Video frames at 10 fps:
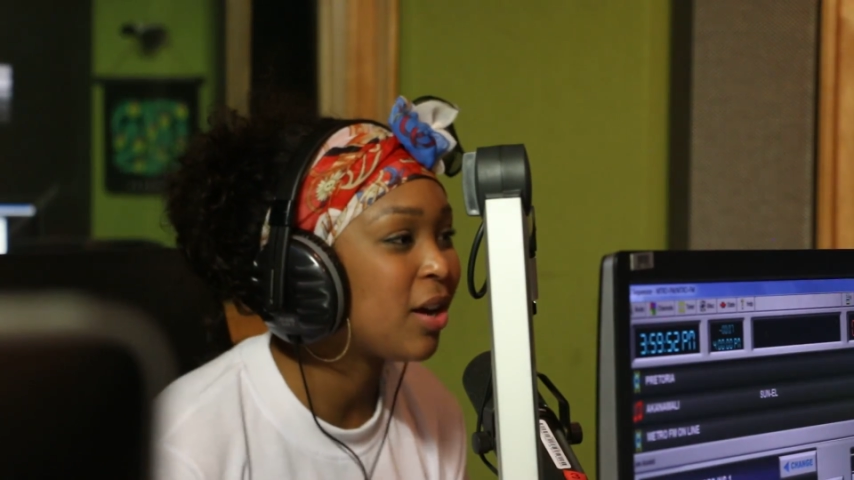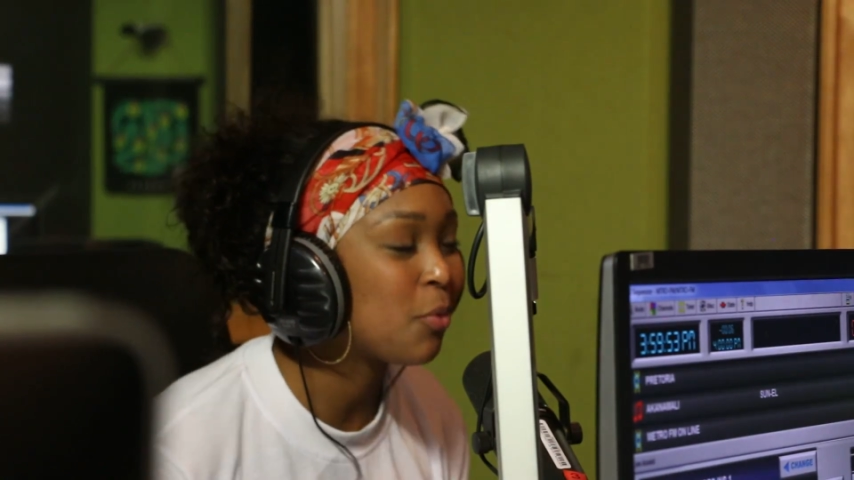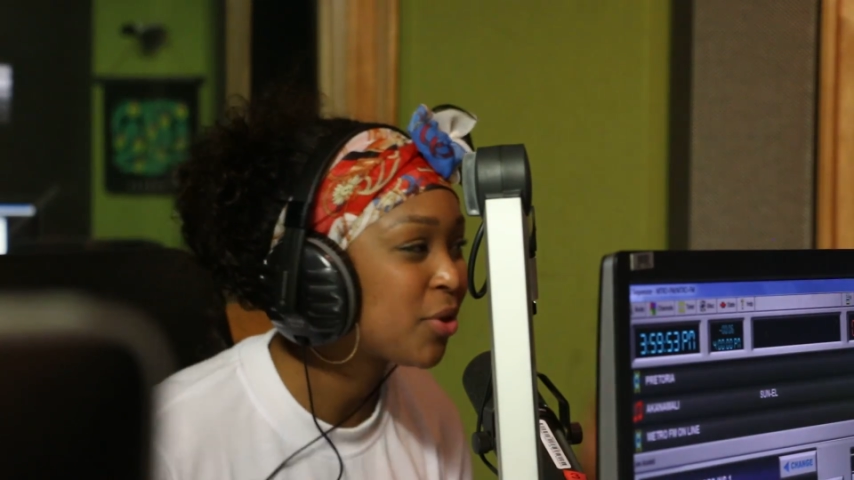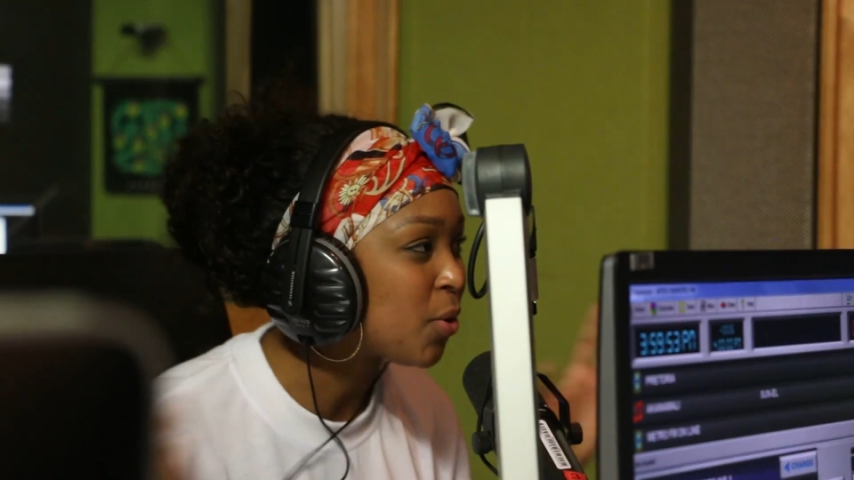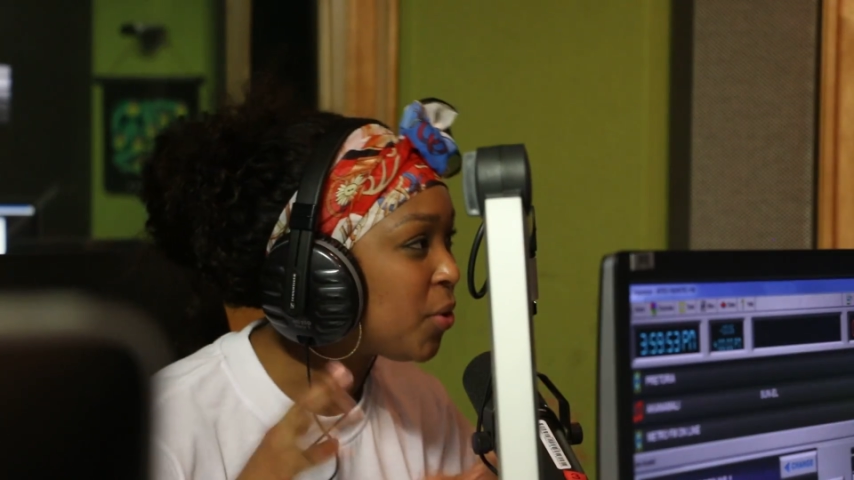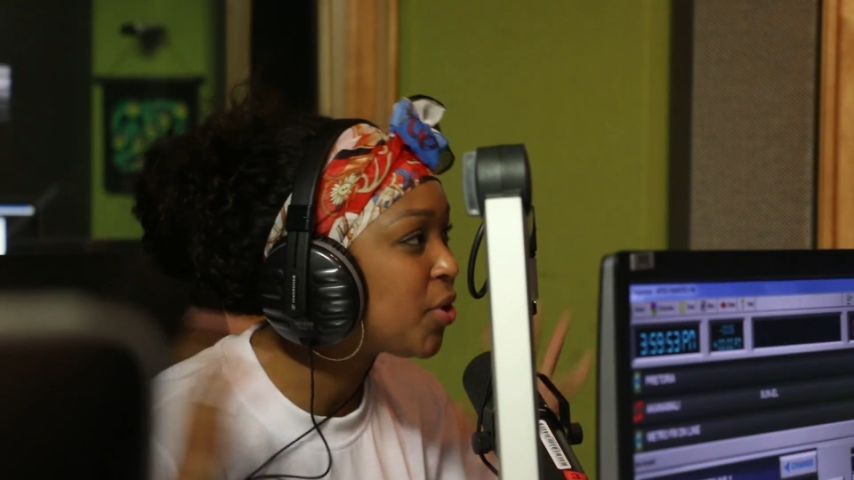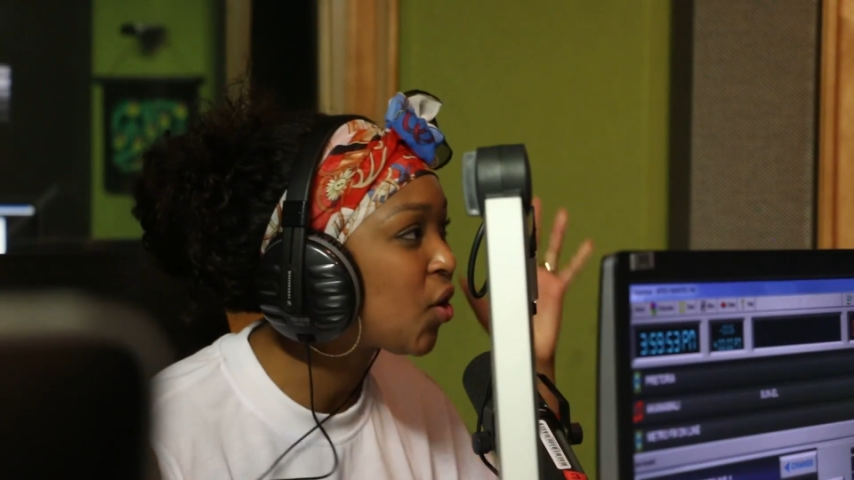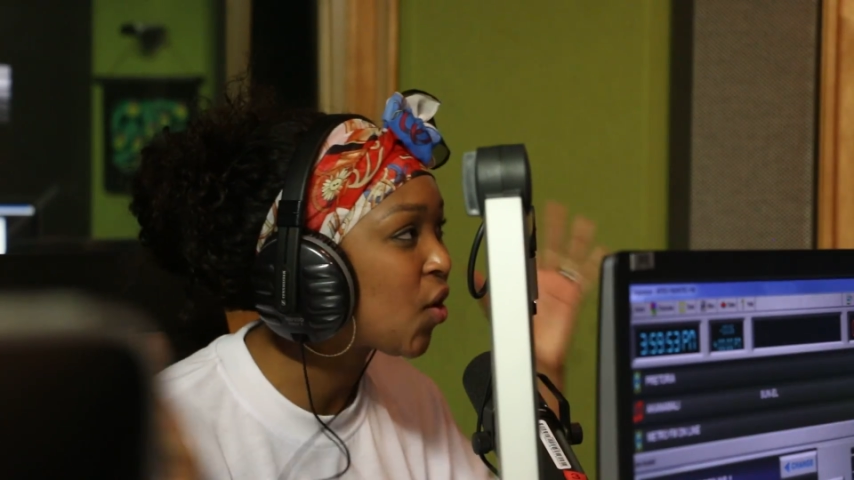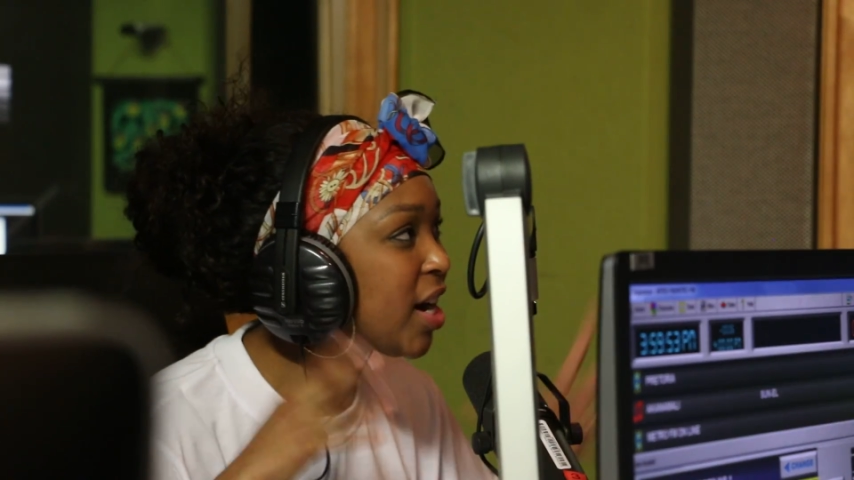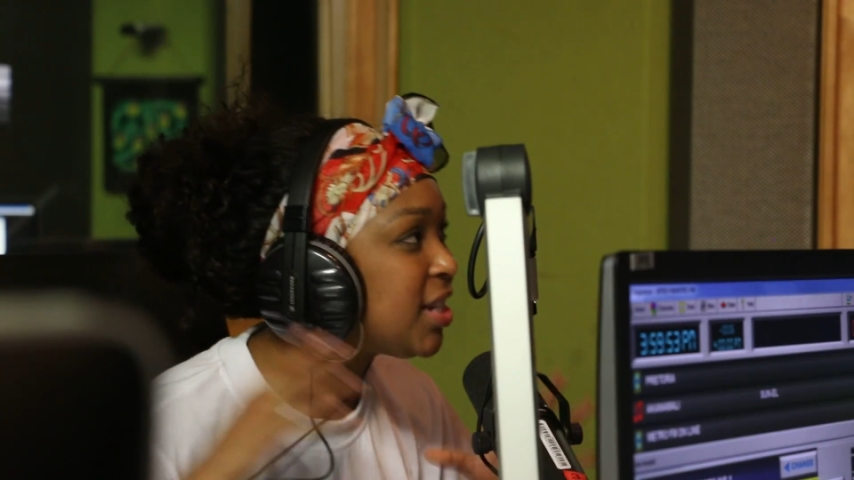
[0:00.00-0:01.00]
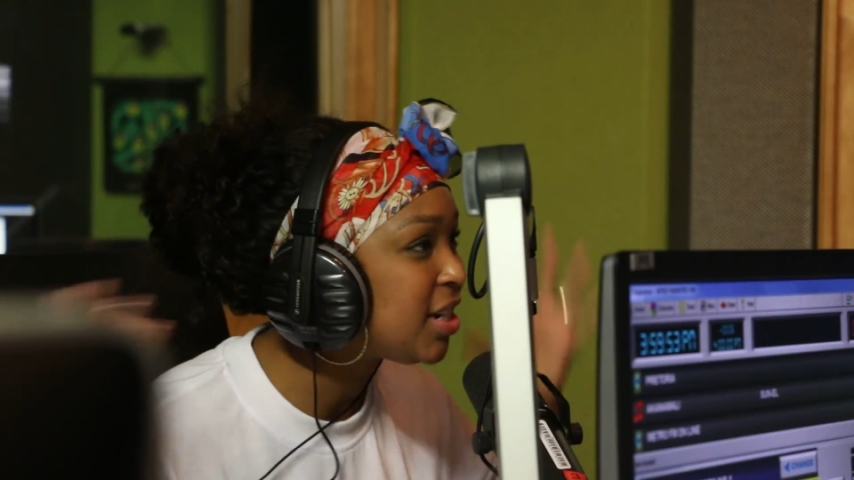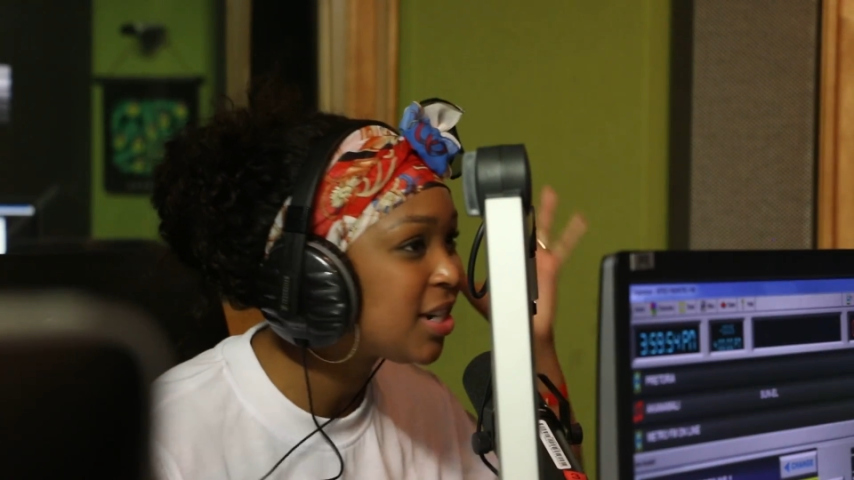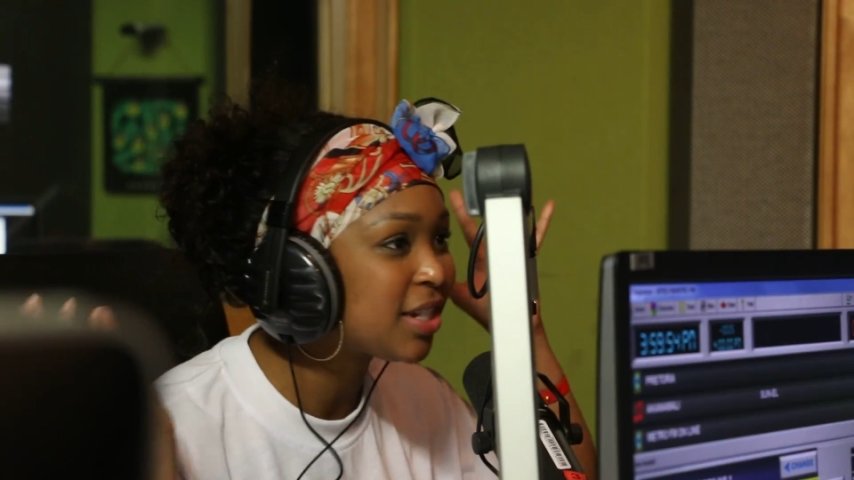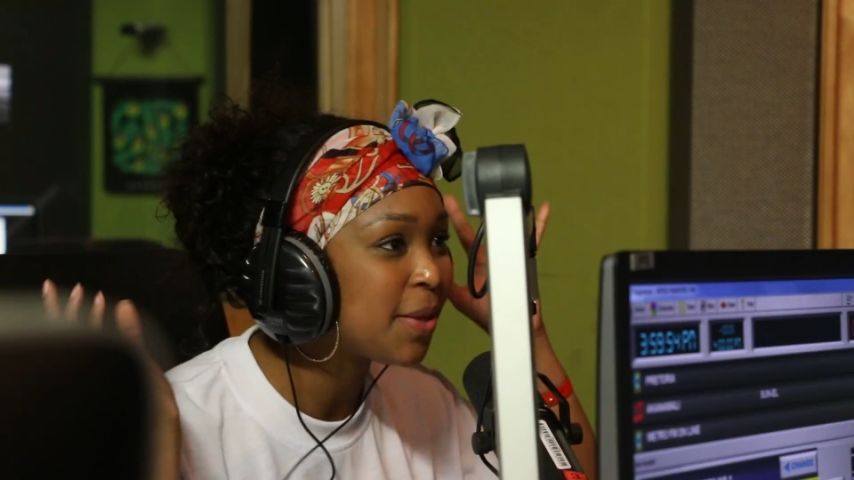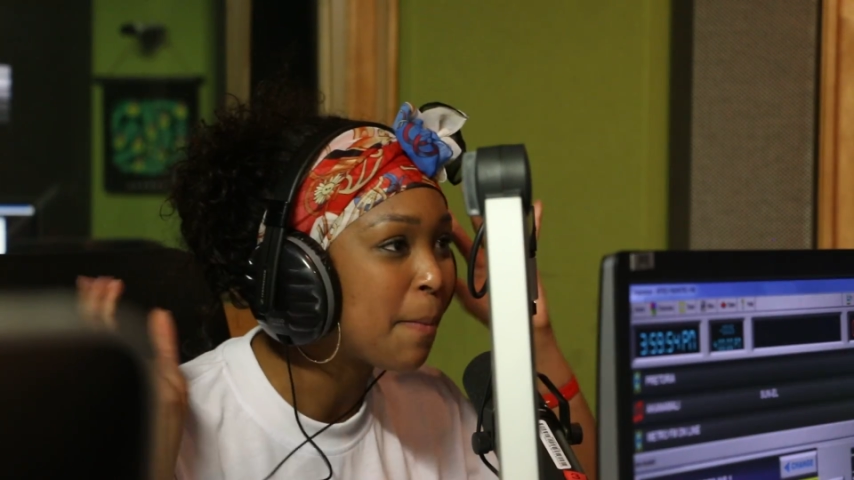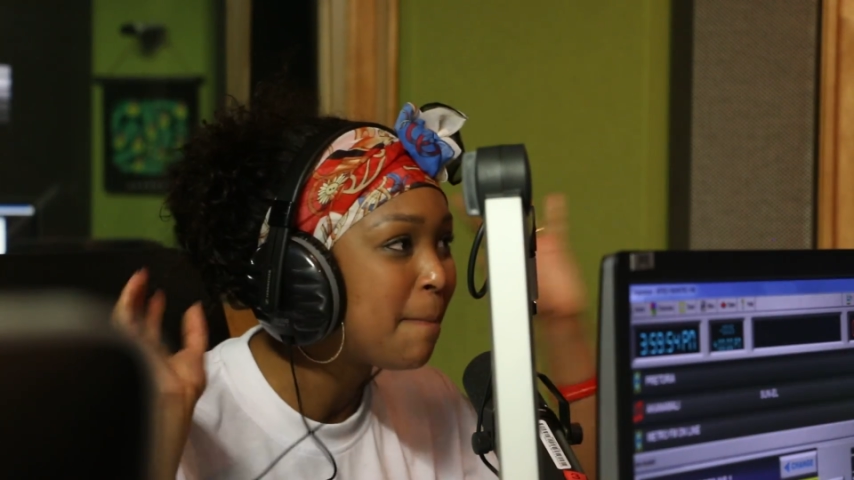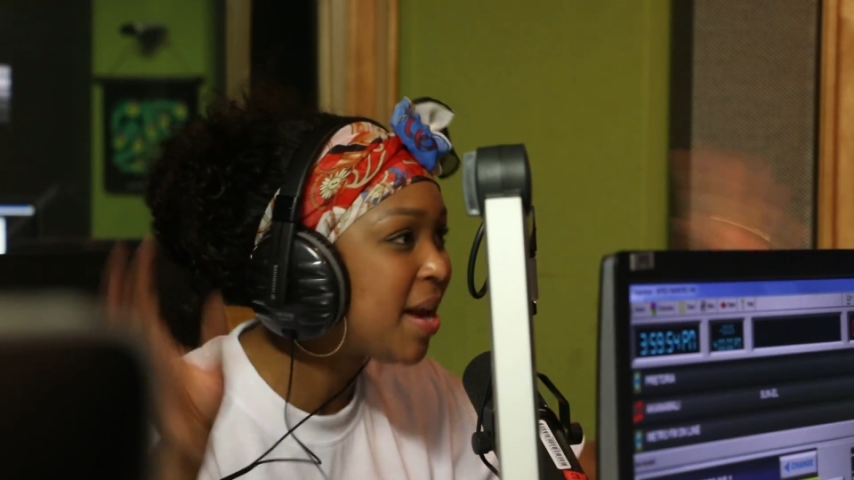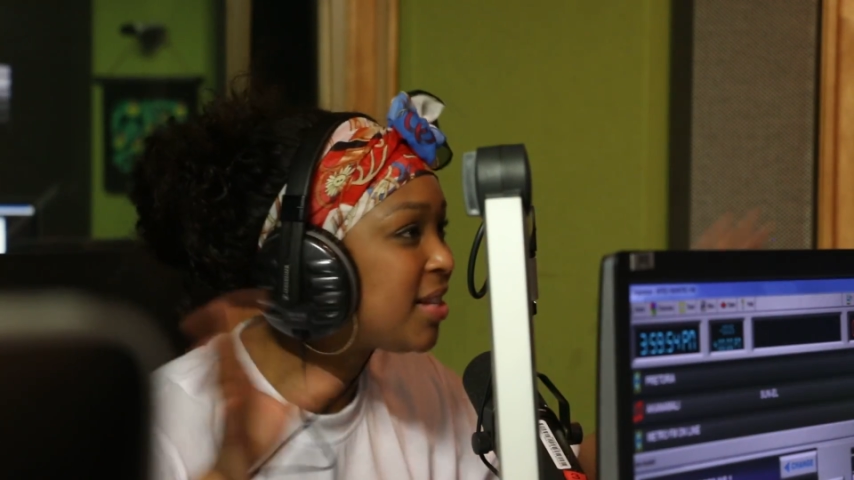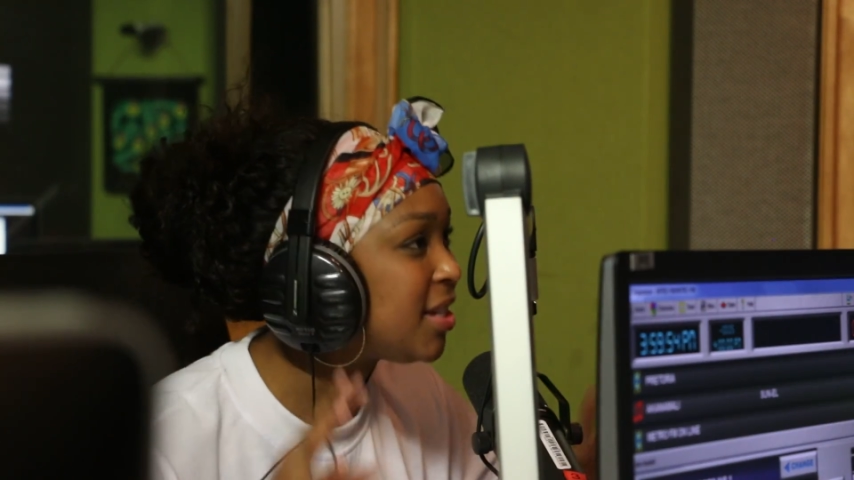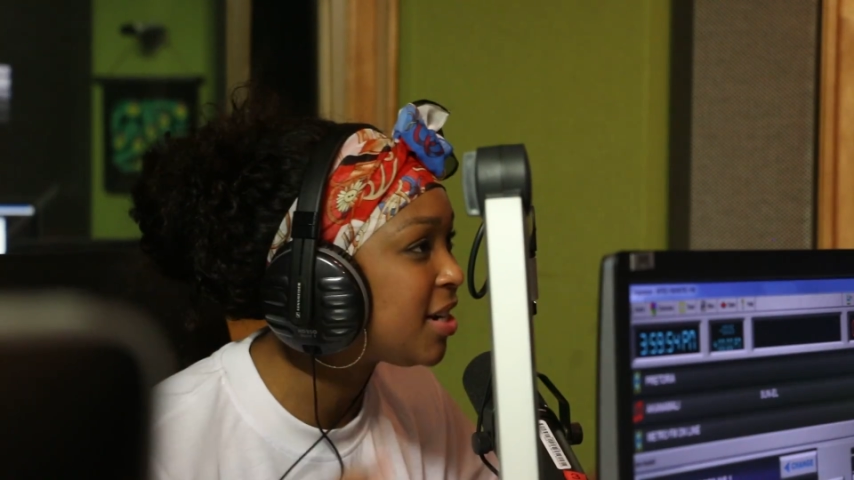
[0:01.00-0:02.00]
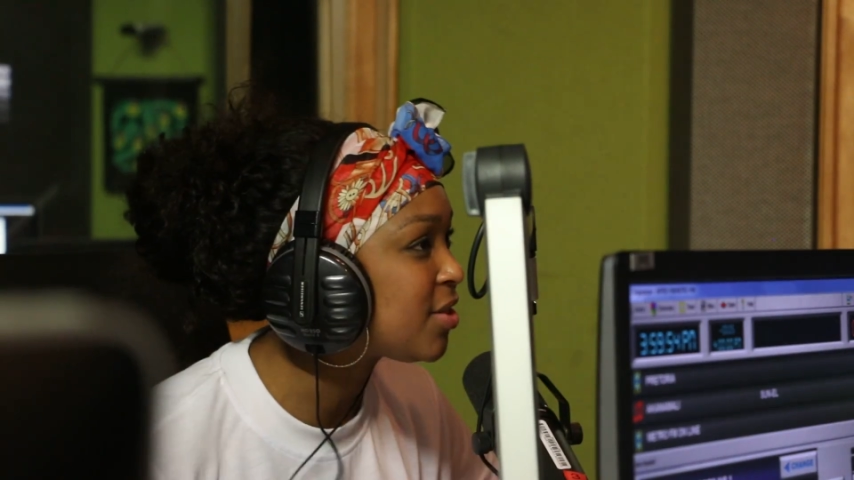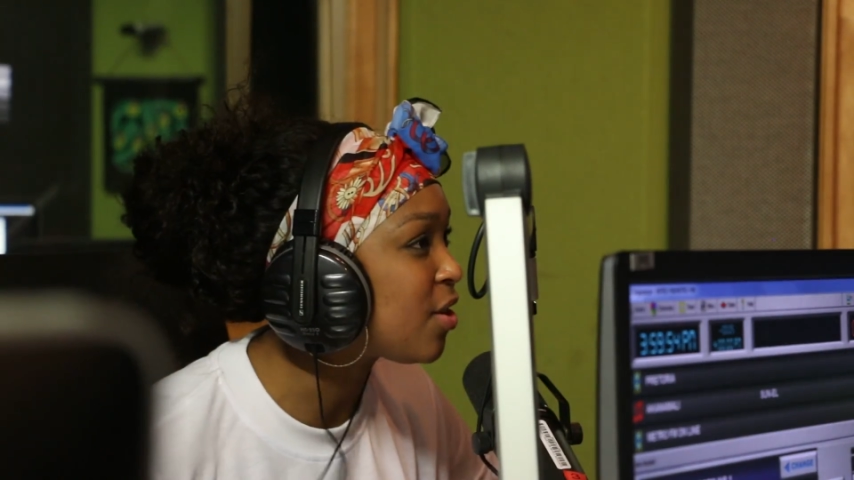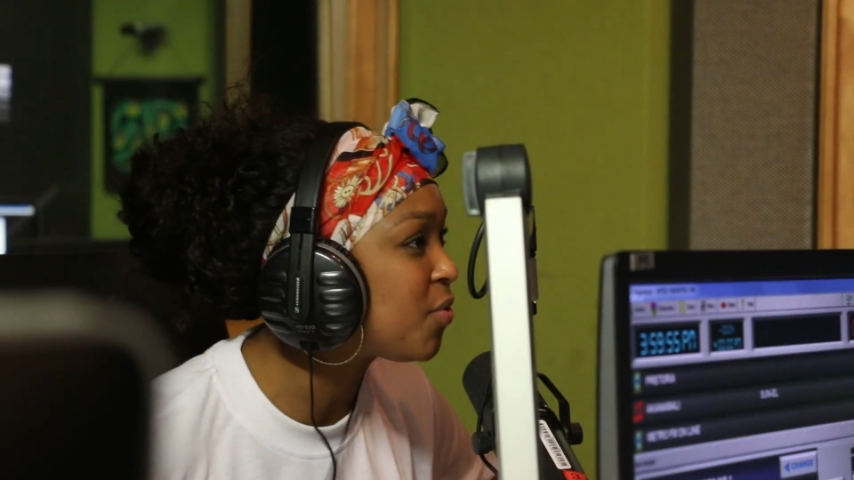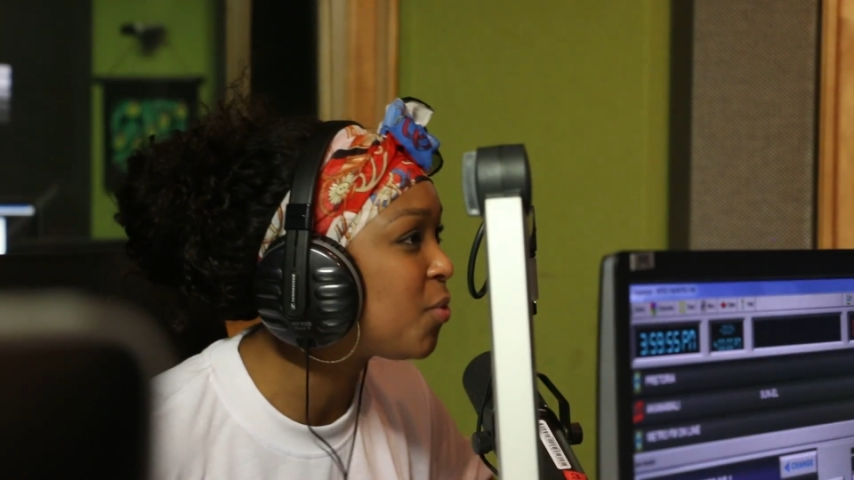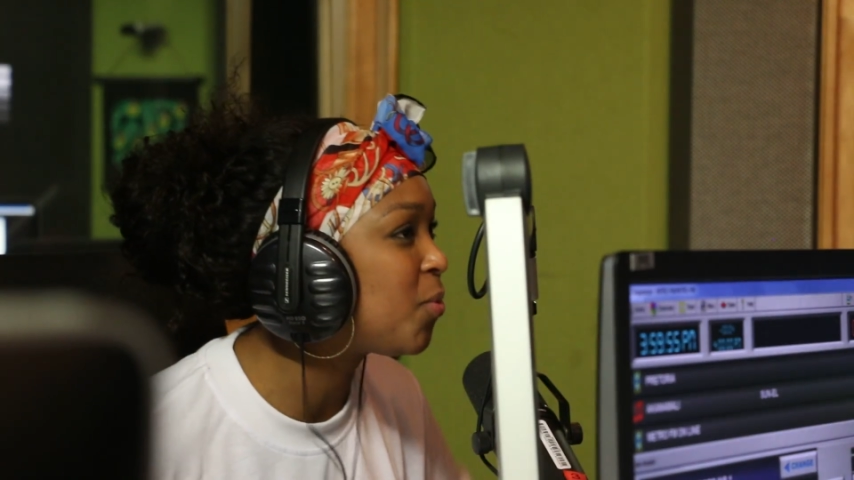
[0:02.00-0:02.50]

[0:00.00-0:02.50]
with all the craziness and the messiness of the